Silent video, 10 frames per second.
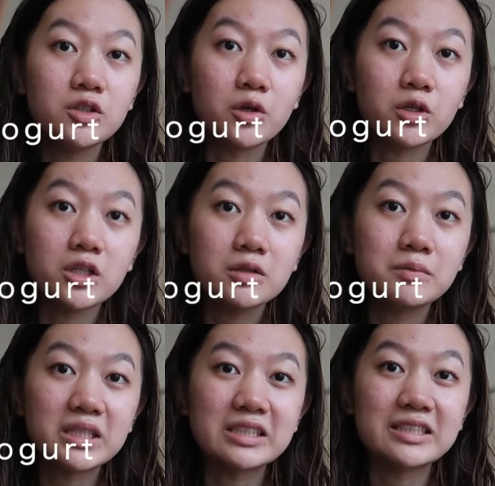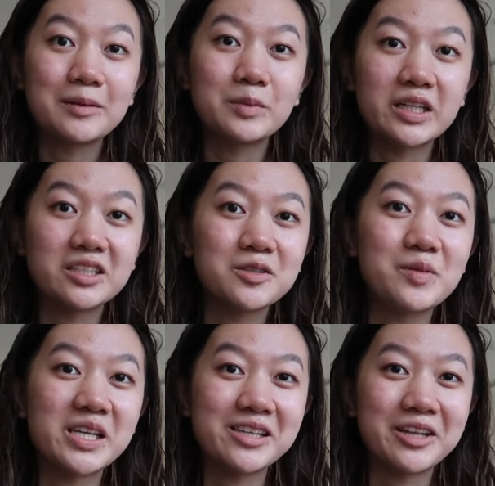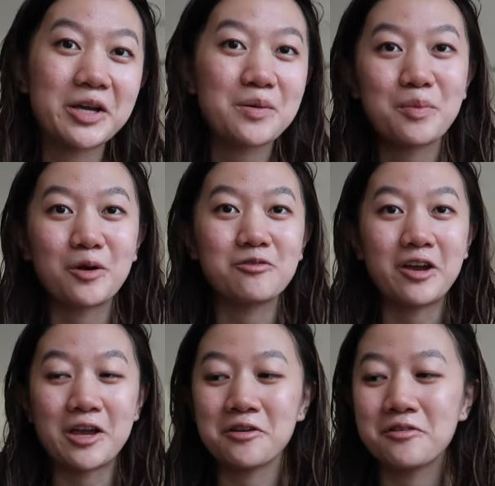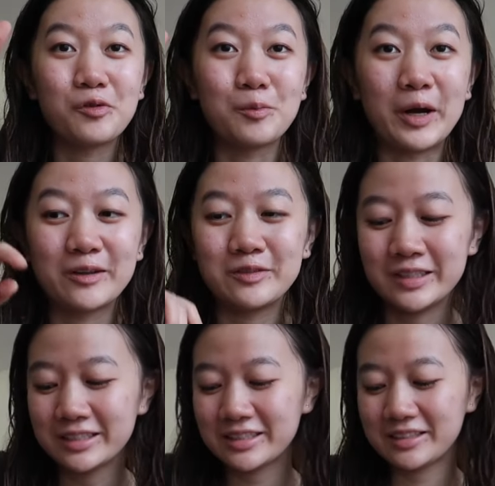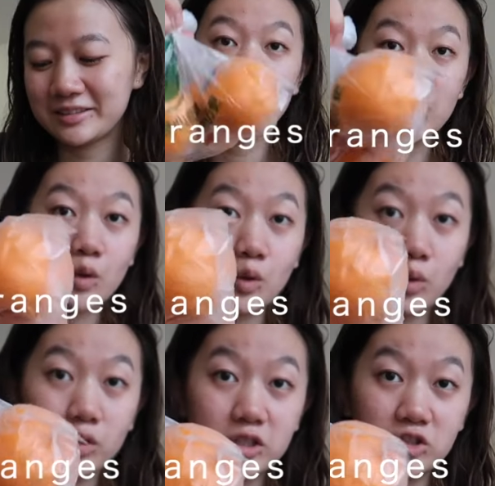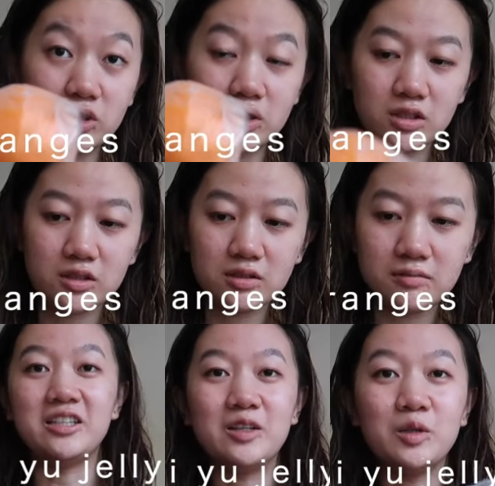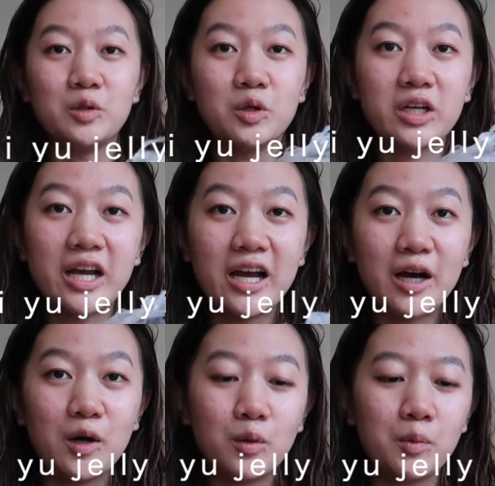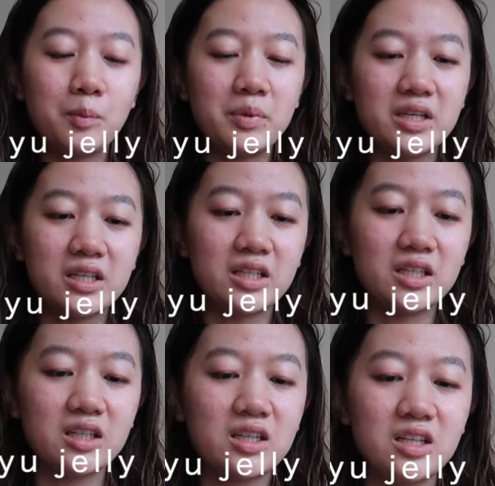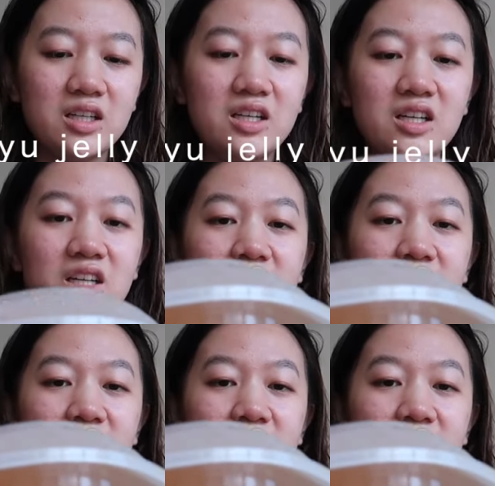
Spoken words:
yogurt, because I'm planning on making like a parfait for breakfast. Oranges, and look at how big